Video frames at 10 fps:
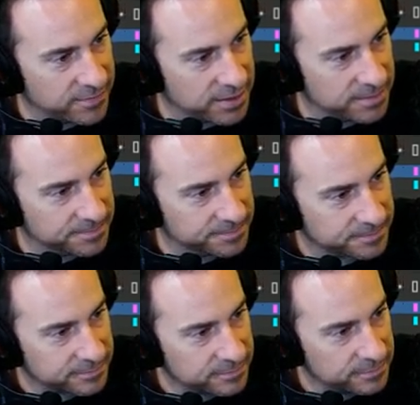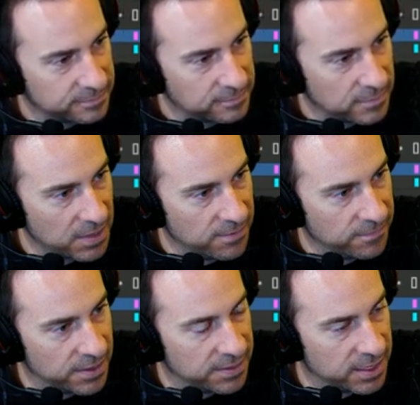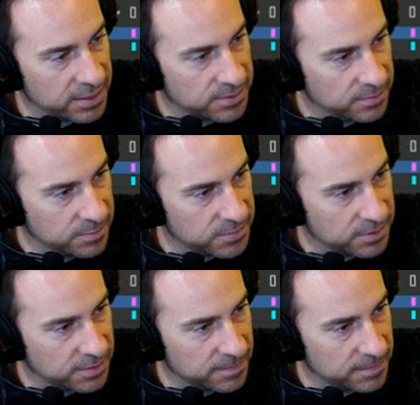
of fun things. Oops.